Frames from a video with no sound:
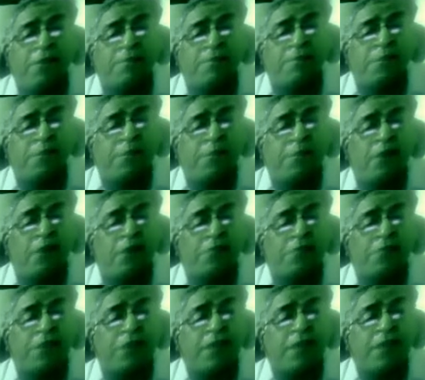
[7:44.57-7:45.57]
Pay
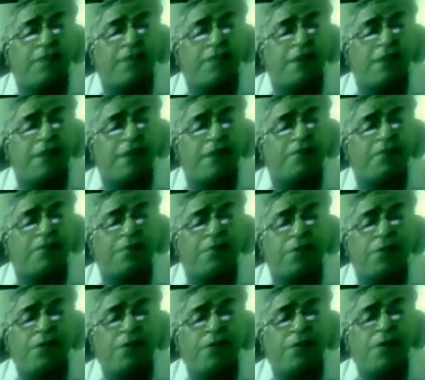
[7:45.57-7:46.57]
outstanding salary of
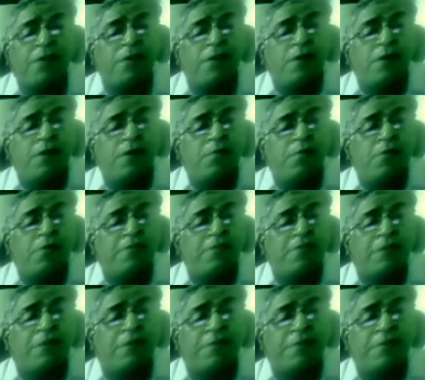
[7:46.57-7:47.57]
police
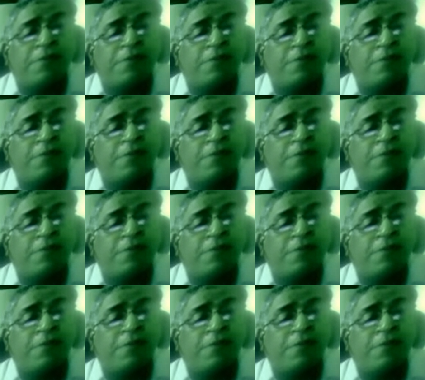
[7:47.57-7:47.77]
commissioner,